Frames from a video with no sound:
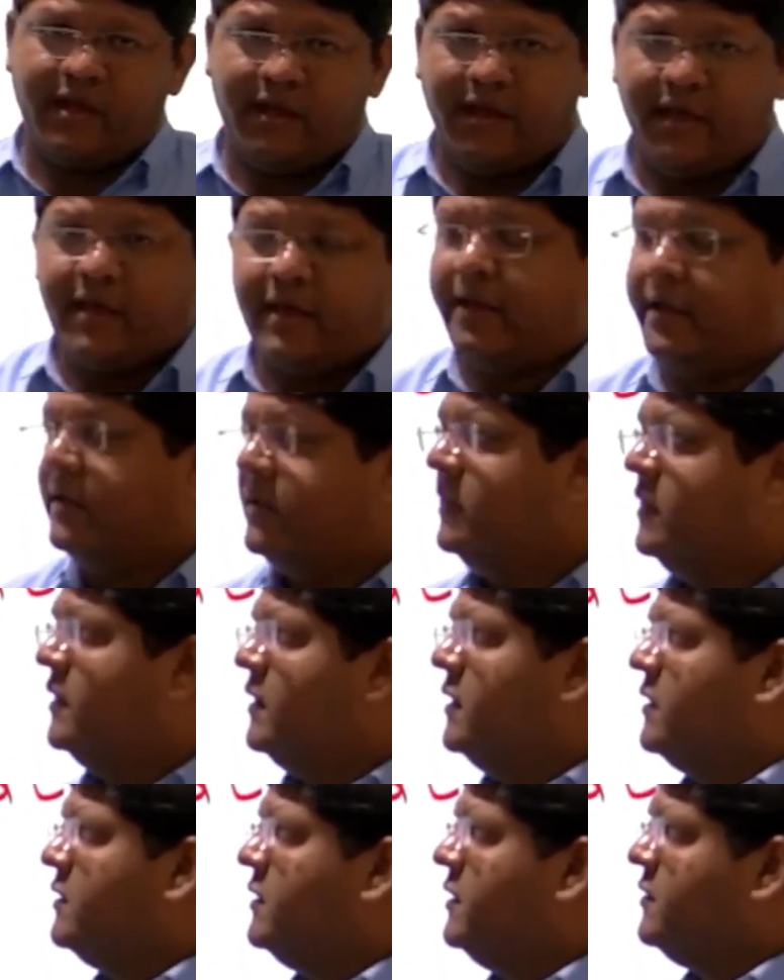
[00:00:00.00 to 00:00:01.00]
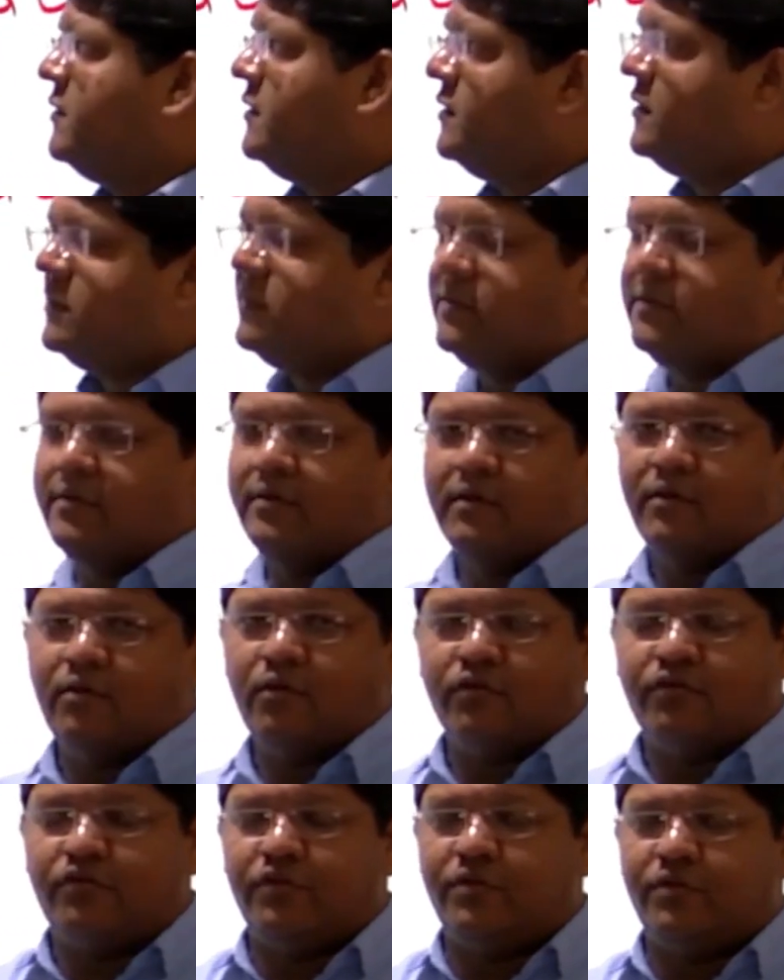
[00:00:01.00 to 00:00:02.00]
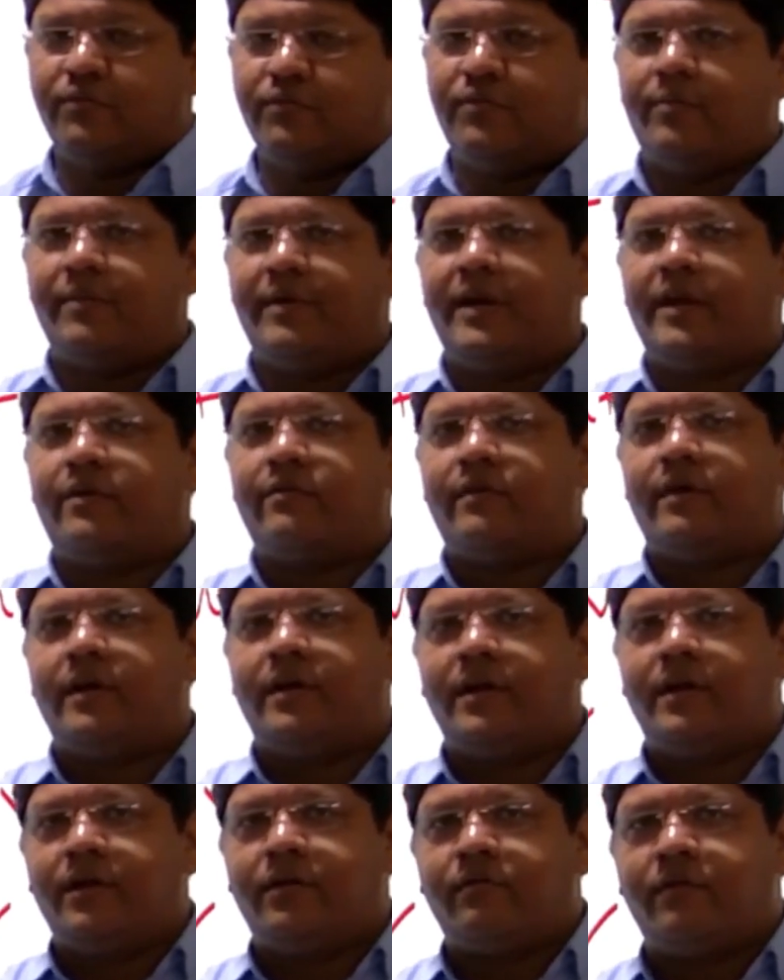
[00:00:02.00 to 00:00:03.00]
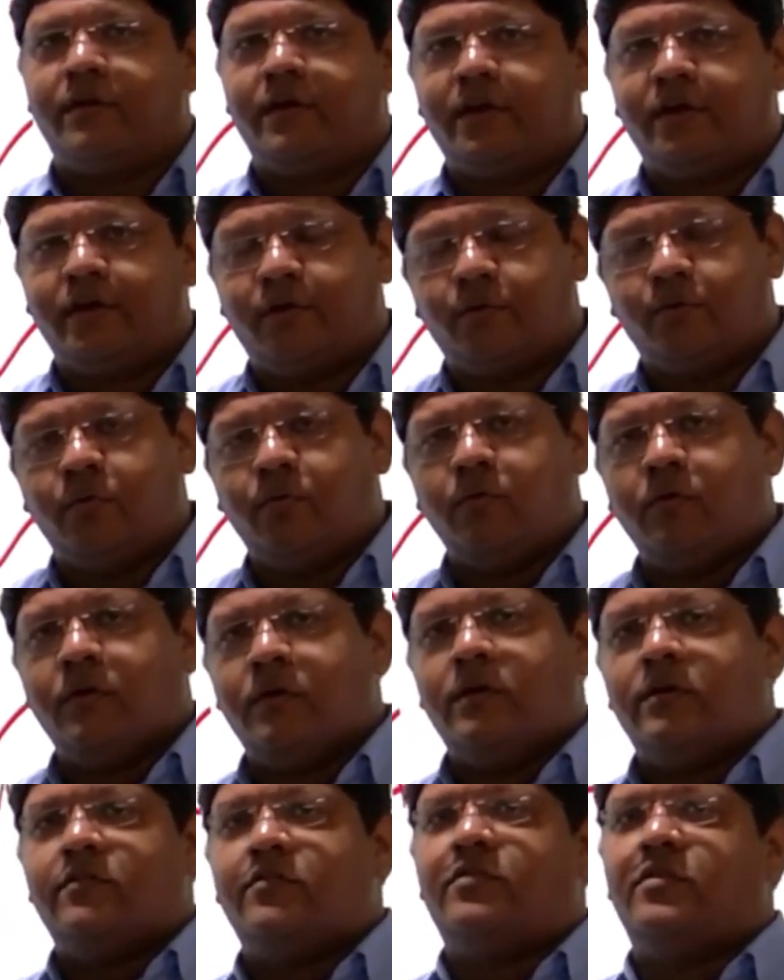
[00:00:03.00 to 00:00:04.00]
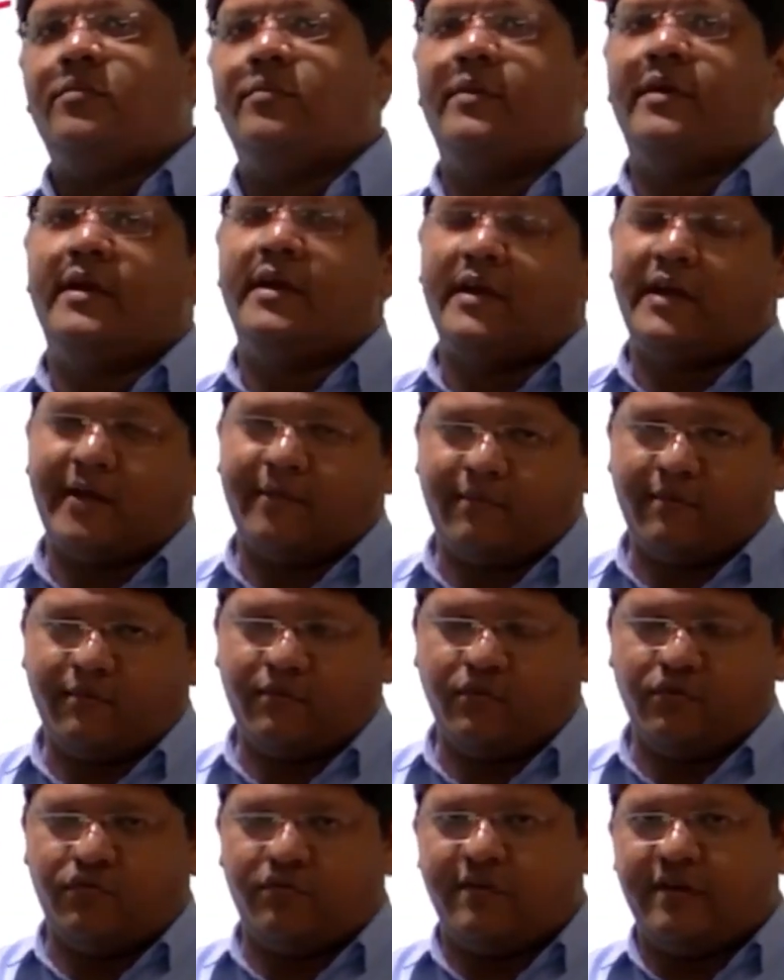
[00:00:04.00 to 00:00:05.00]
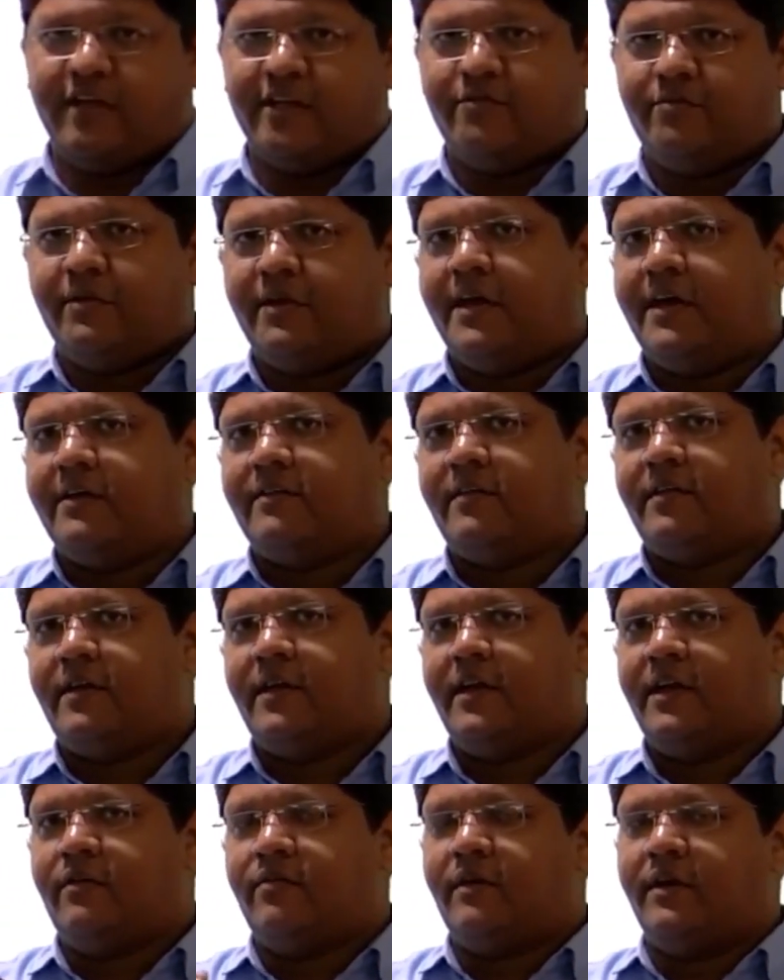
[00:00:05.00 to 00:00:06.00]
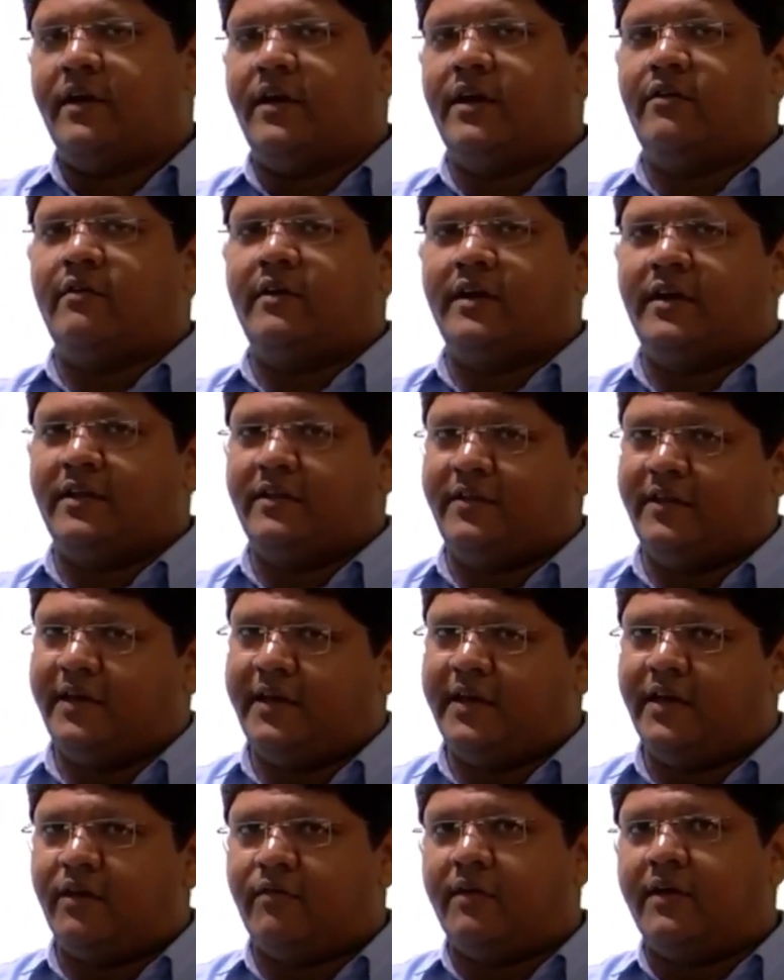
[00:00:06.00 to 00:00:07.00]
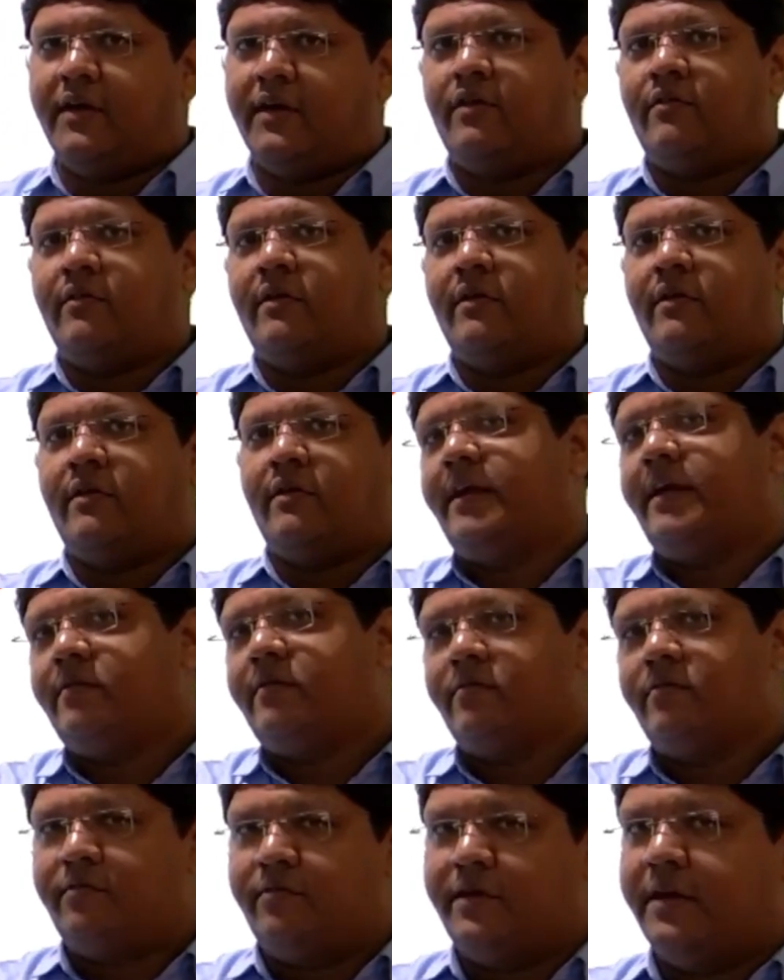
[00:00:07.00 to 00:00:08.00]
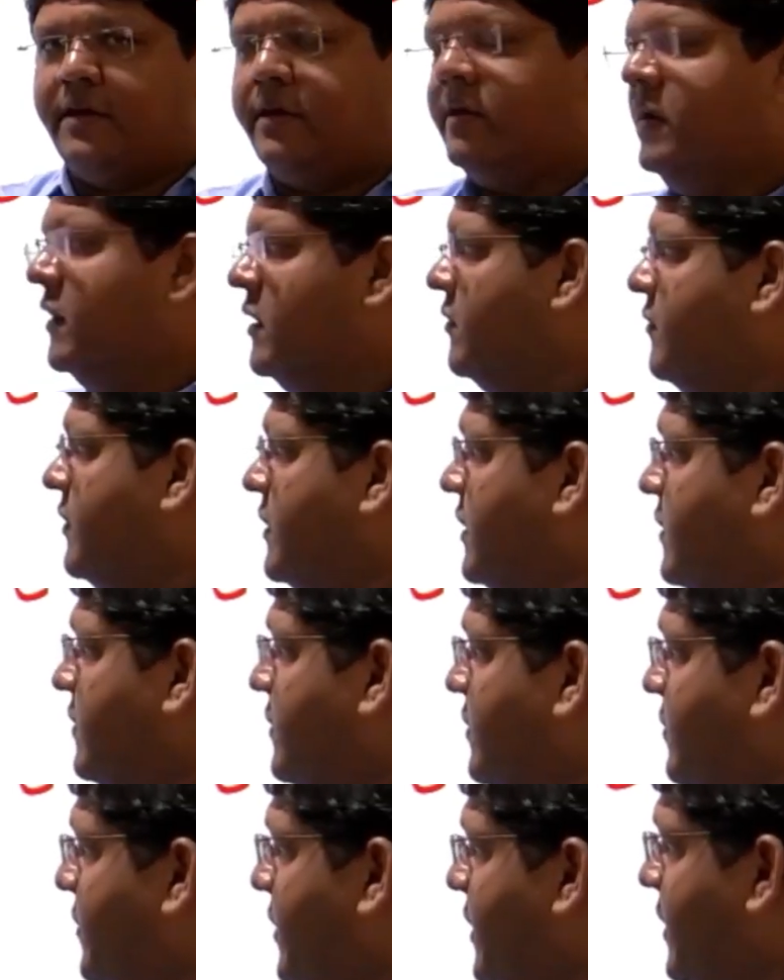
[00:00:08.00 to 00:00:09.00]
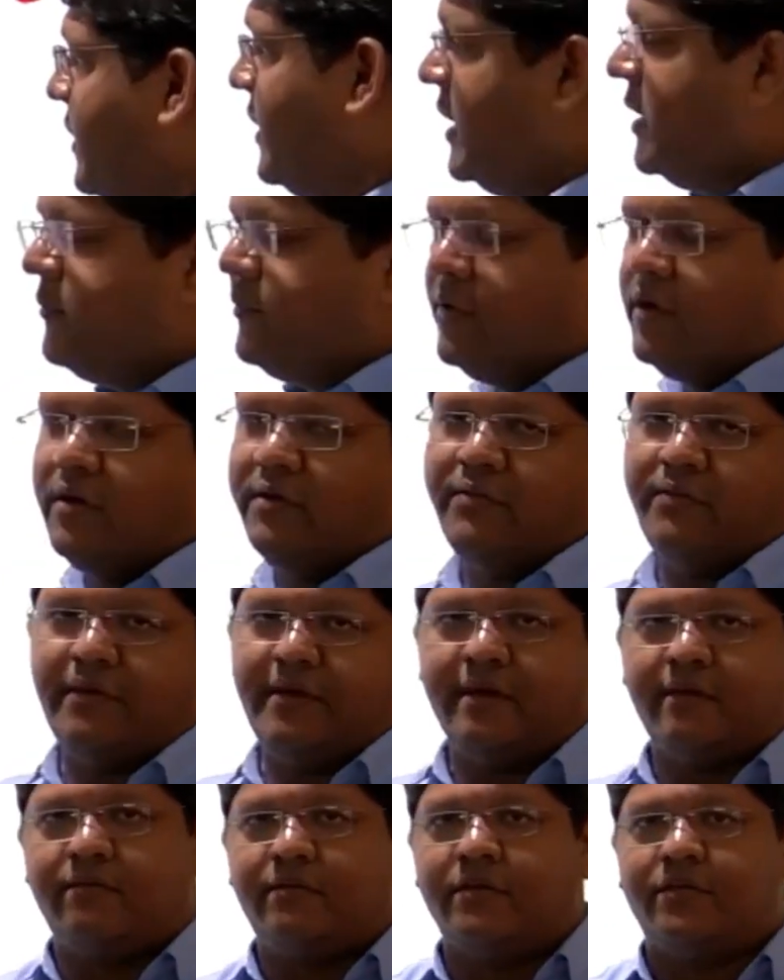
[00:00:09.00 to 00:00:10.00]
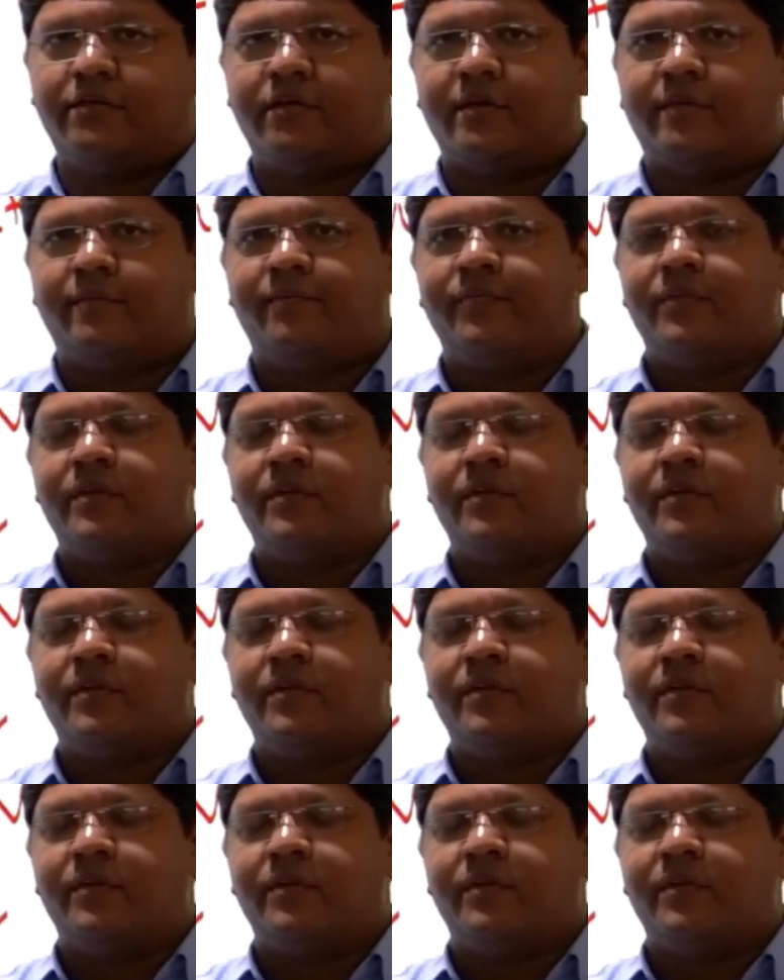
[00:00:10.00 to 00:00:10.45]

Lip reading: A. This is a question from NEET 2022. Similar type of question has been asked in NEET 2023 and 2021 with the similar type of equation.